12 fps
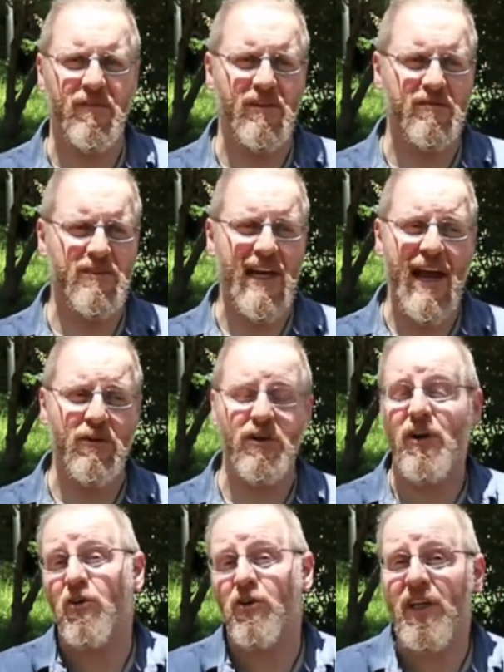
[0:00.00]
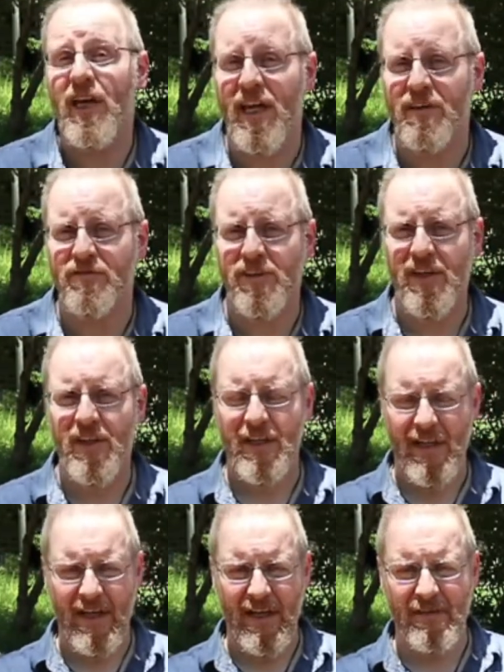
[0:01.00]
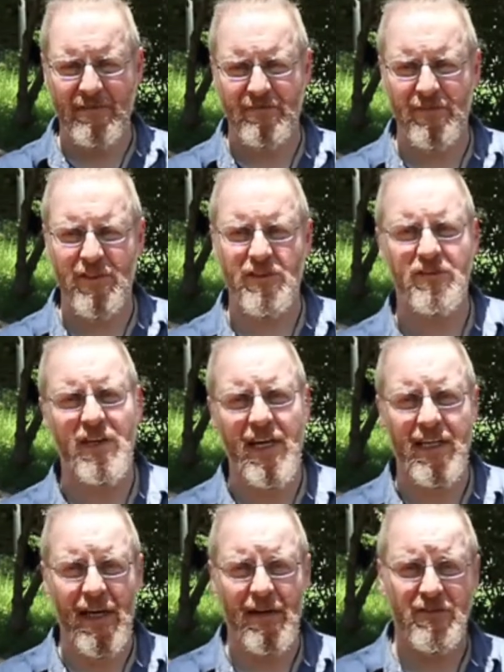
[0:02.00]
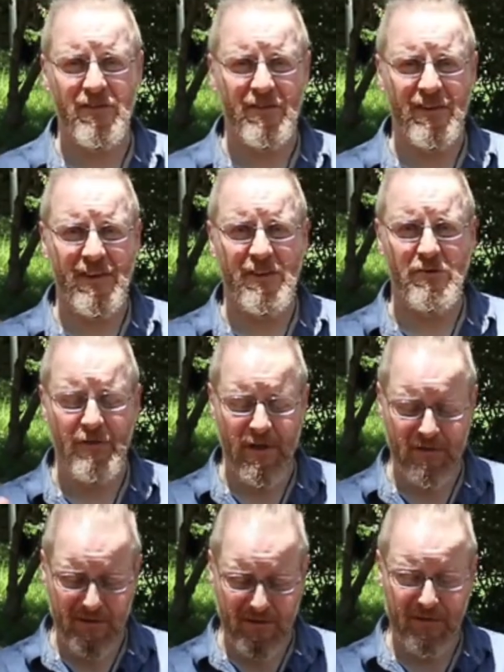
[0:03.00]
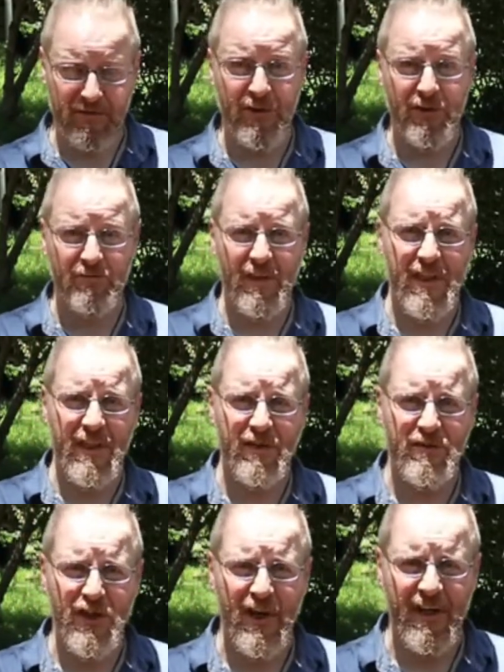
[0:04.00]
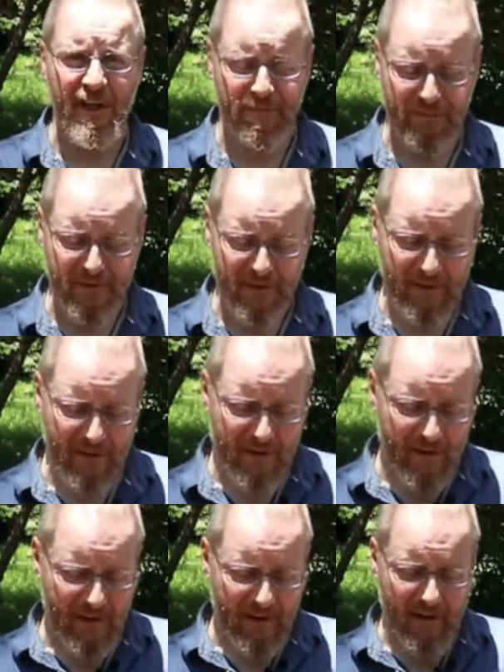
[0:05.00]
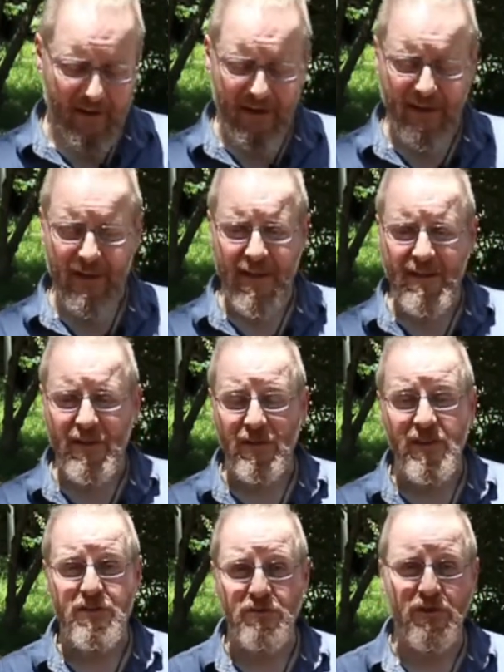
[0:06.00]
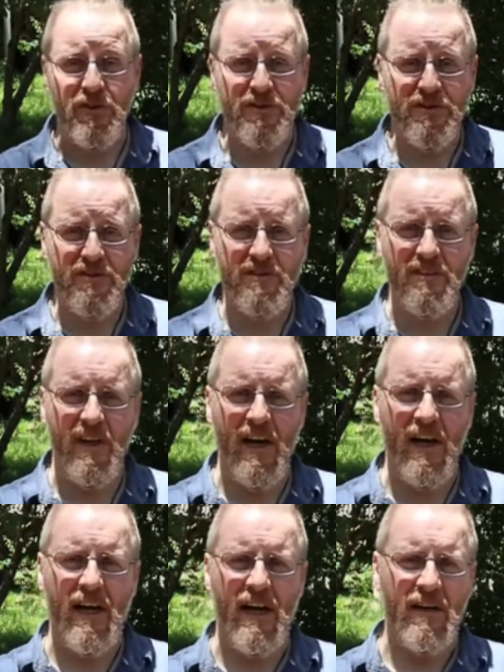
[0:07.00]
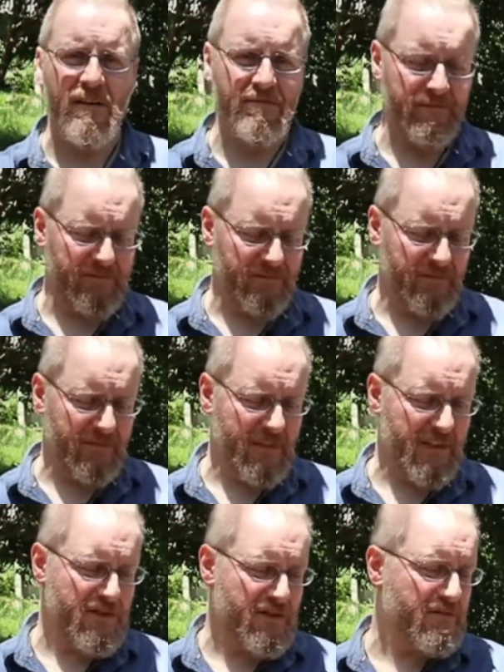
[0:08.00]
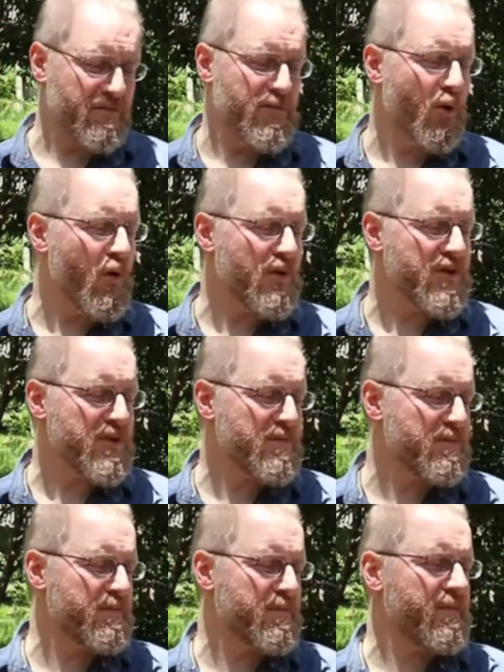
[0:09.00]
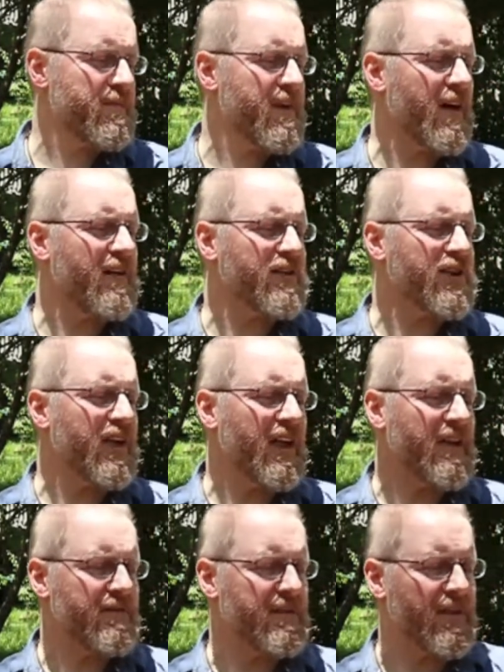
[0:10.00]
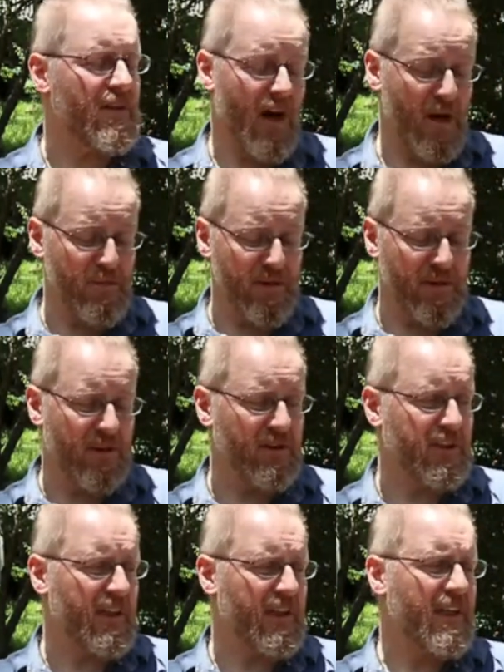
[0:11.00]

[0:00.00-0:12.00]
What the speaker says: town, enclave, to heading out on the Silk Road, to India and China. So these Rus, this Norse culture or hybrid culture,